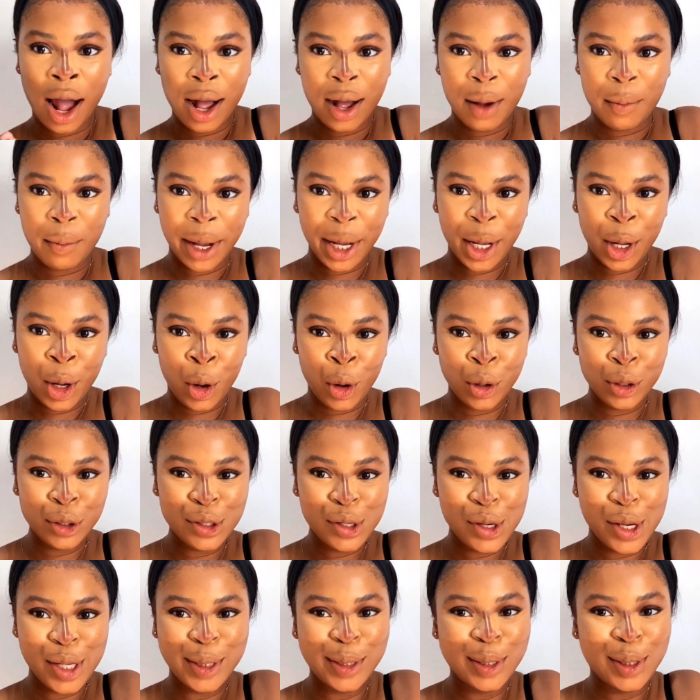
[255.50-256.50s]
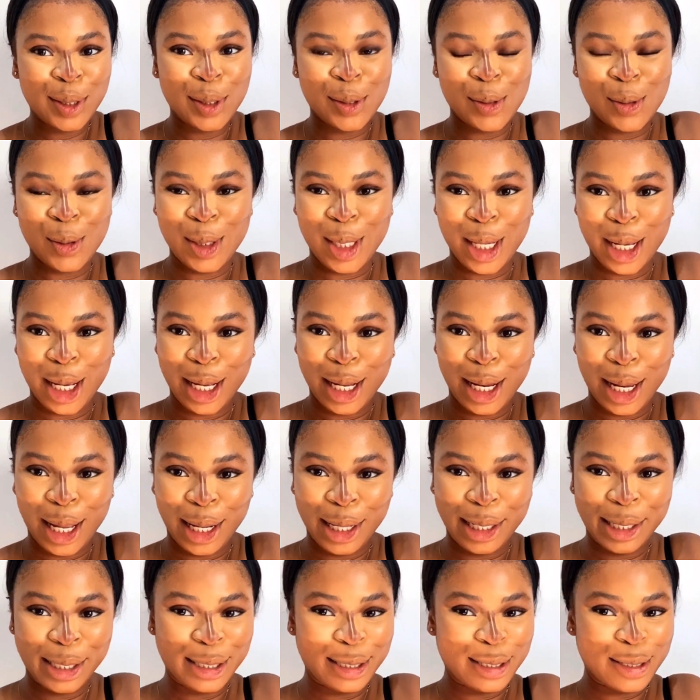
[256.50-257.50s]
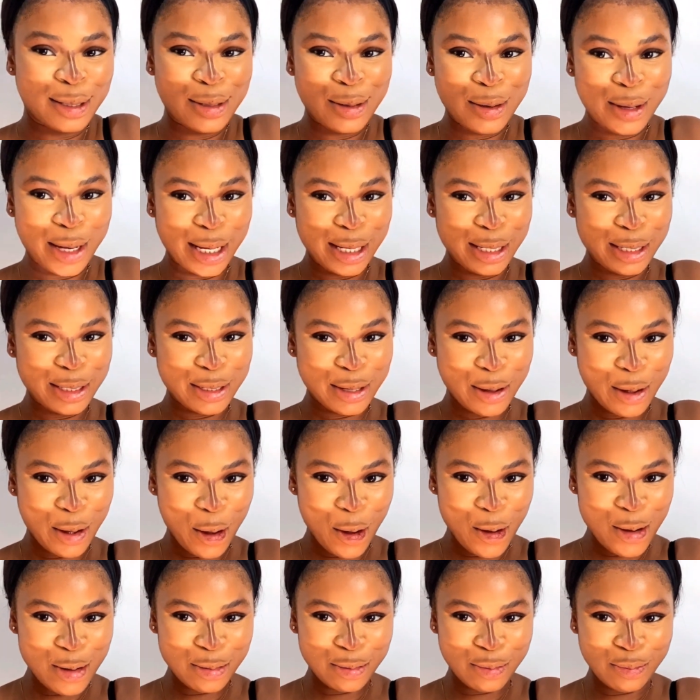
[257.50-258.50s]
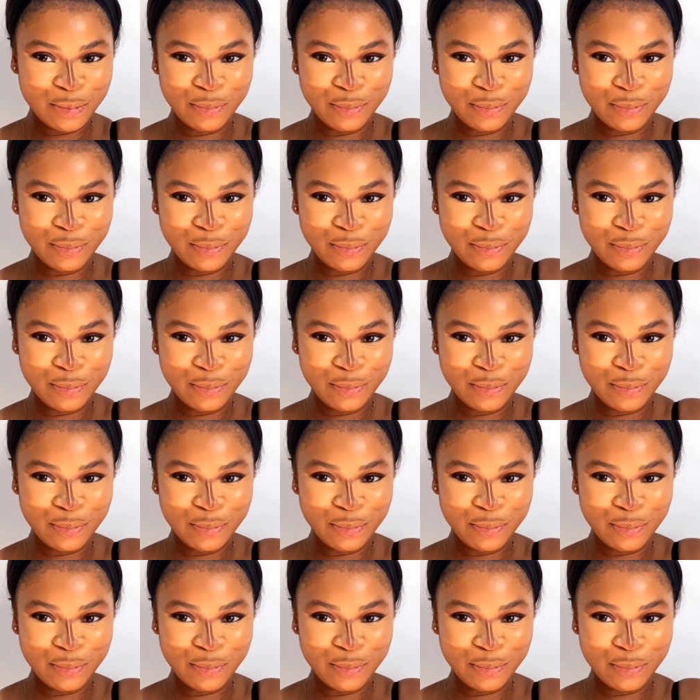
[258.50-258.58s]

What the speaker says: My contour is still there, like it's so.